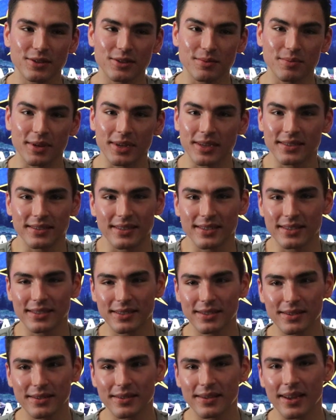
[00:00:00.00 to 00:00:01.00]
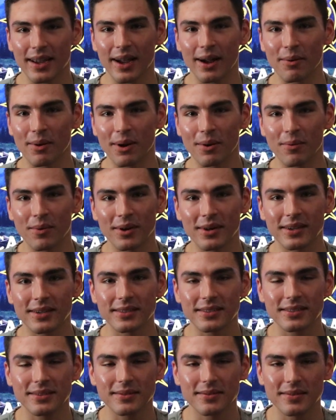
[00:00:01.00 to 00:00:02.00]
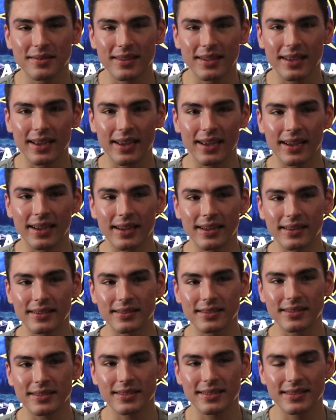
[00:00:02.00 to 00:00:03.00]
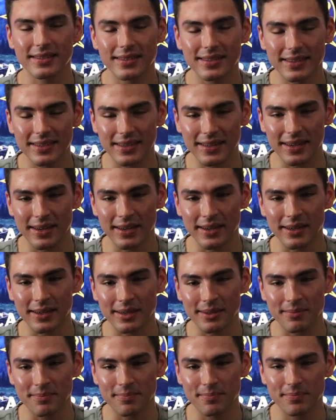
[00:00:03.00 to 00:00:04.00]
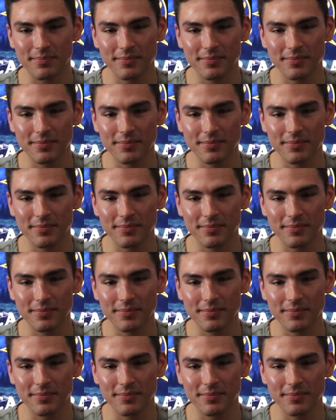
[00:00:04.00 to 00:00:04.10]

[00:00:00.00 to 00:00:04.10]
that's how I was. And I